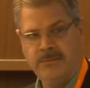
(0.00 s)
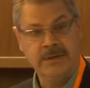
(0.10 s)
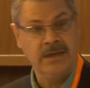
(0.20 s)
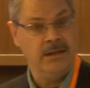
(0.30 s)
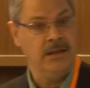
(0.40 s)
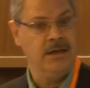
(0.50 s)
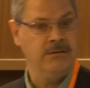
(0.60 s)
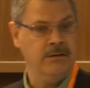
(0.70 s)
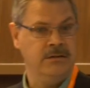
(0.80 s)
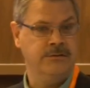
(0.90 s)
we got a lot of
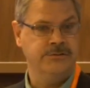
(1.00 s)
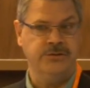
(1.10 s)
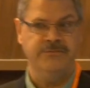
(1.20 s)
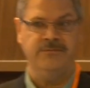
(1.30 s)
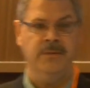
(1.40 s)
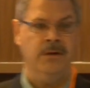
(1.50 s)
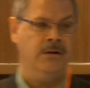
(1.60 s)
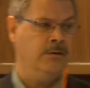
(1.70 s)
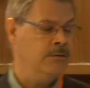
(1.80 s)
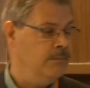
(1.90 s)
the literature from
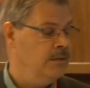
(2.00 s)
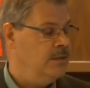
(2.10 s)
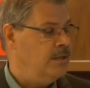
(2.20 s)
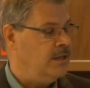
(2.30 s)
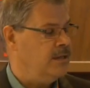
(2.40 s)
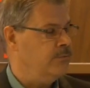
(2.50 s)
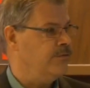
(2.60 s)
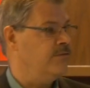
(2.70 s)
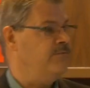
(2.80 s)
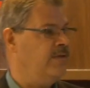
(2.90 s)
her, and it
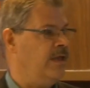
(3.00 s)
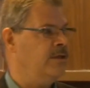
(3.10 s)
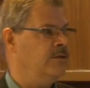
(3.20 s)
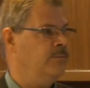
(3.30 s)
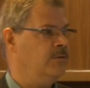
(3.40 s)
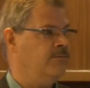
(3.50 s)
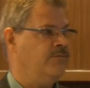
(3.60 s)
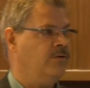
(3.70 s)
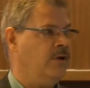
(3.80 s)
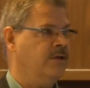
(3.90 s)
was invaluable
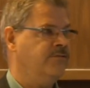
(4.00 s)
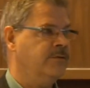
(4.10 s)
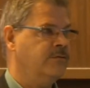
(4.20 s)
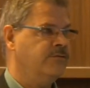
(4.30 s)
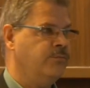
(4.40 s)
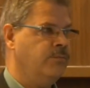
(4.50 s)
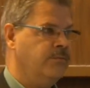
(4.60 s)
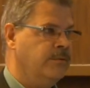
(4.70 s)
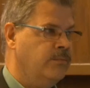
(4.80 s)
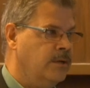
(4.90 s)
for us because what
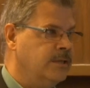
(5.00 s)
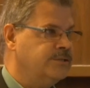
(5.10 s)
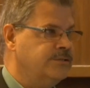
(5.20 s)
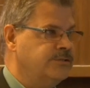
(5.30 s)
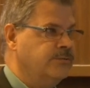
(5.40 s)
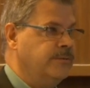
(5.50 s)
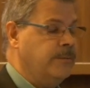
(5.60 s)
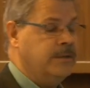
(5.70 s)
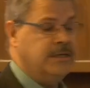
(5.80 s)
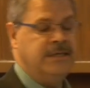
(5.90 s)
we wanted to do,
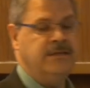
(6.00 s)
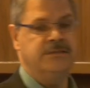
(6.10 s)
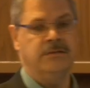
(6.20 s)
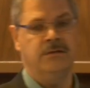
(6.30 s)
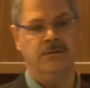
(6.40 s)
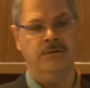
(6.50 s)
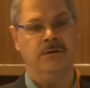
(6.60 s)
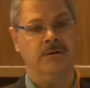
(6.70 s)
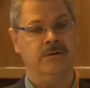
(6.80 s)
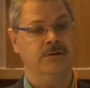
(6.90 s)
needed to learn
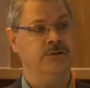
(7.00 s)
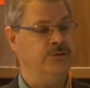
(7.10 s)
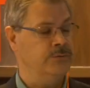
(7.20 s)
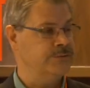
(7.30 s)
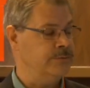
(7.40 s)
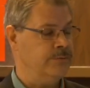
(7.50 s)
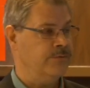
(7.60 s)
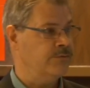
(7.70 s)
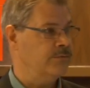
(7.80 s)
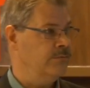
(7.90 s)
our
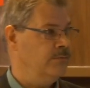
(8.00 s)
users.